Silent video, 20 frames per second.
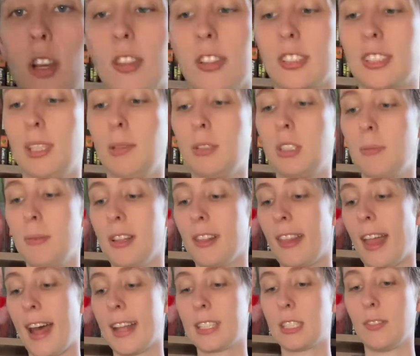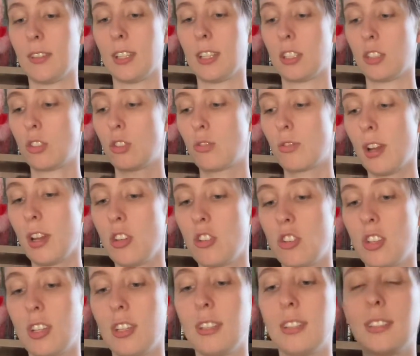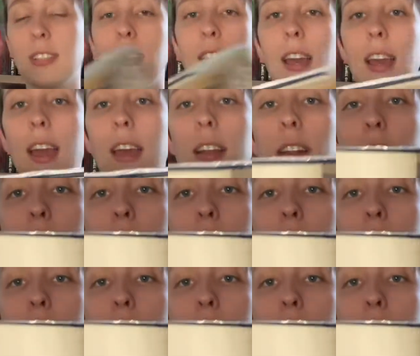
There seems to be lots of illustrations and a